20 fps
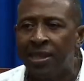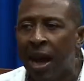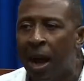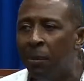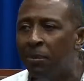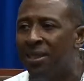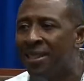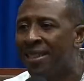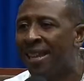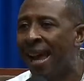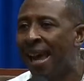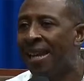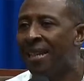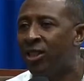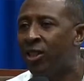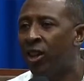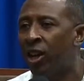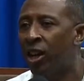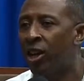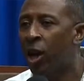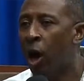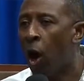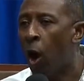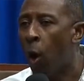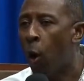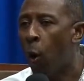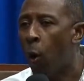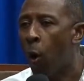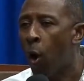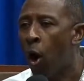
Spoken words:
I'm saying to you now,